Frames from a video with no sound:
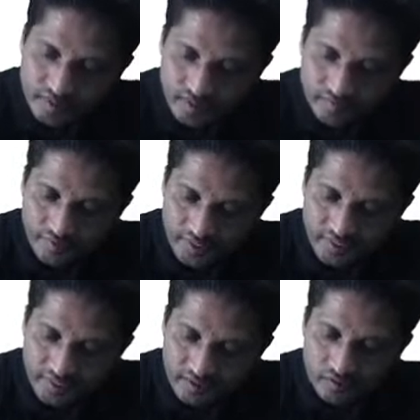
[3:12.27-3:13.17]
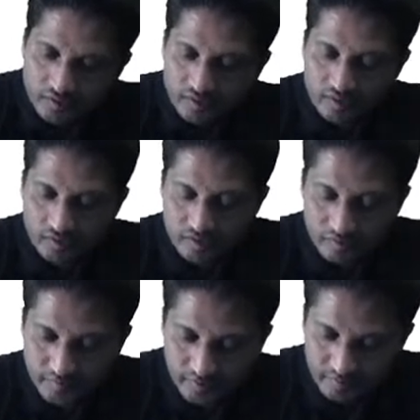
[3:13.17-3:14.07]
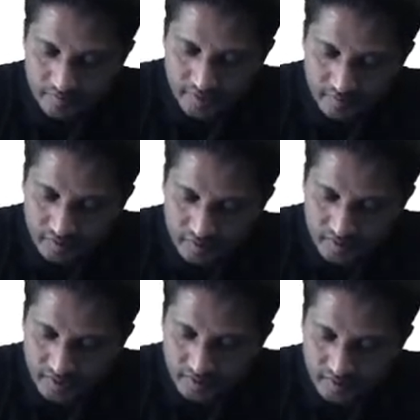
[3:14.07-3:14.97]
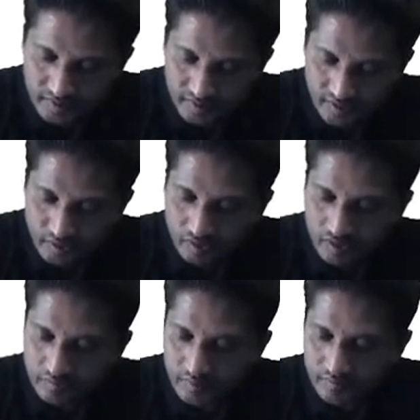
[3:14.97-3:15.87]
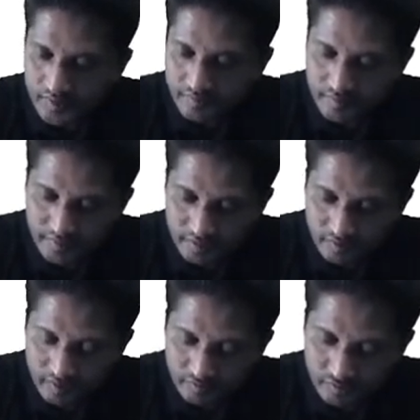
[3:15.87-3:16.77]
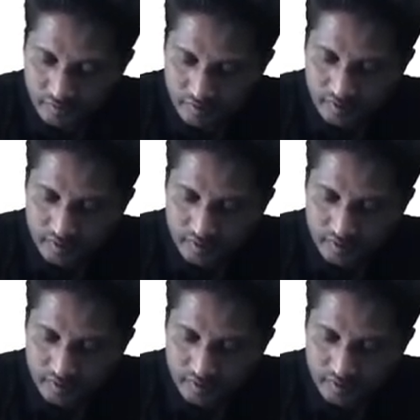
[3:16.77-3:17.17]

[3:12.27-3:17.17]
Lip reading: If I take rows of B will be equal to 3 and column of B will be equal to 4.